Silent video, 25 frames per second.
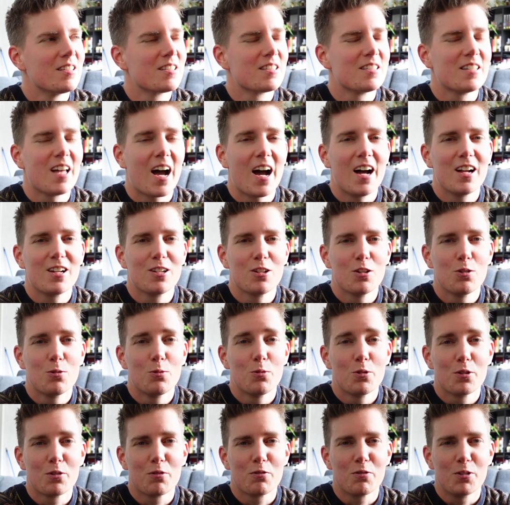that you
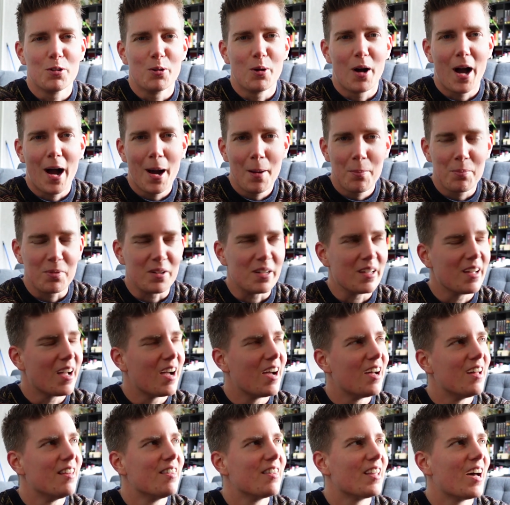would feel happy
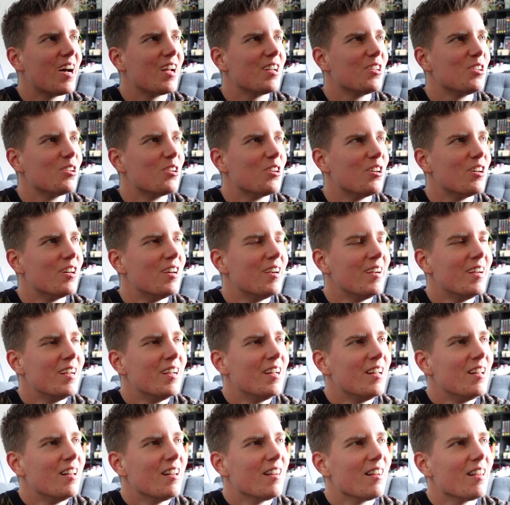and that you're
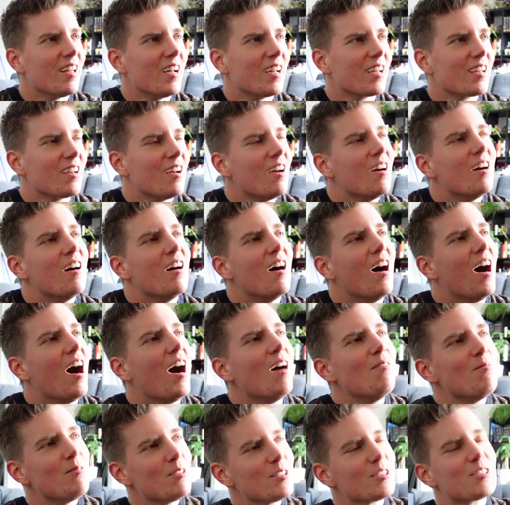like,
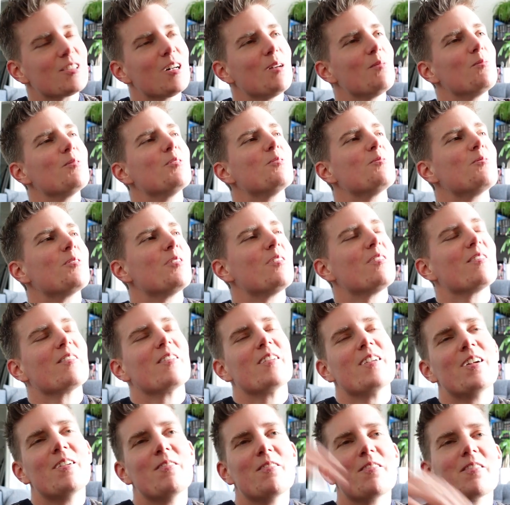I'm on top of the world
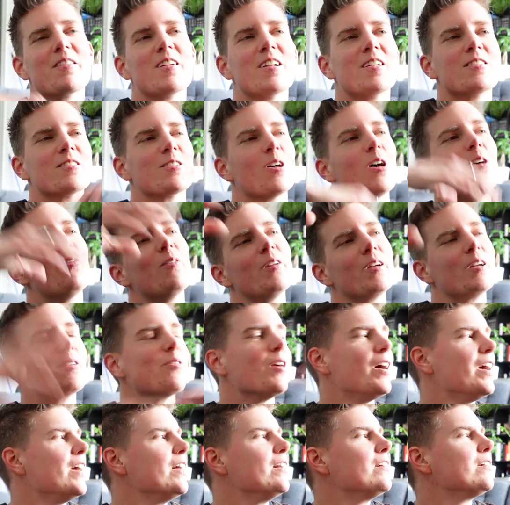and everything's going
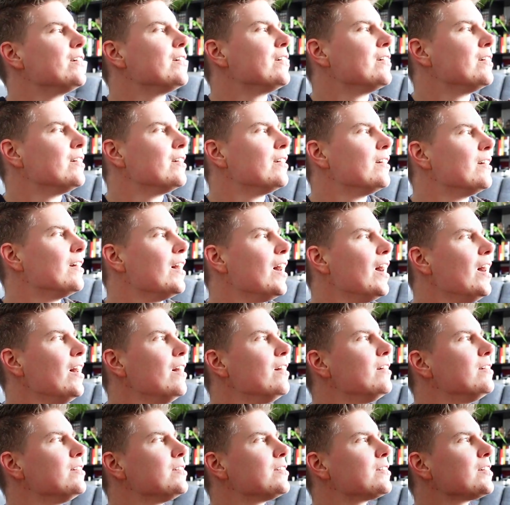great.
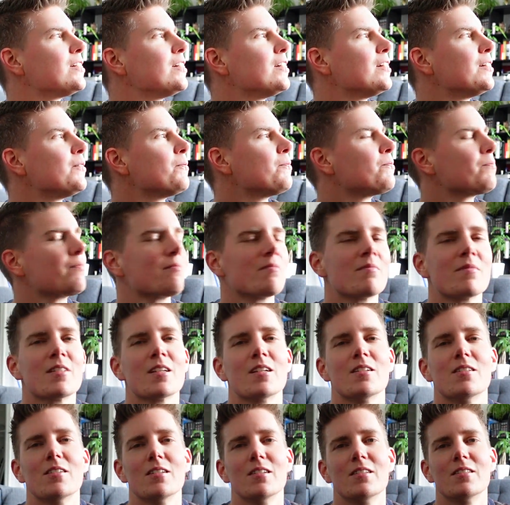And
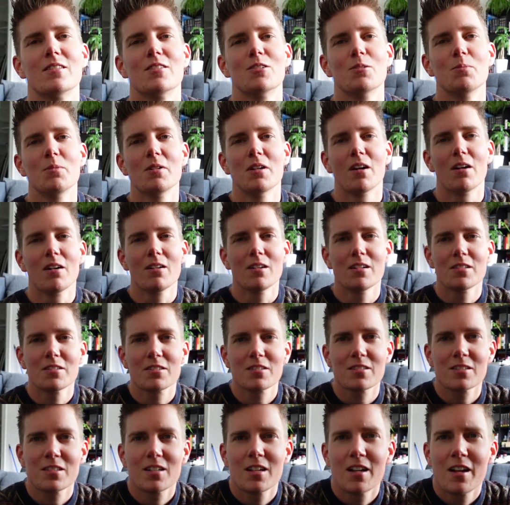to be
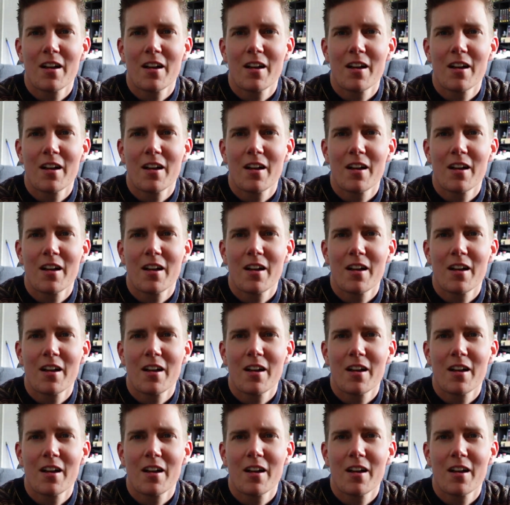honest,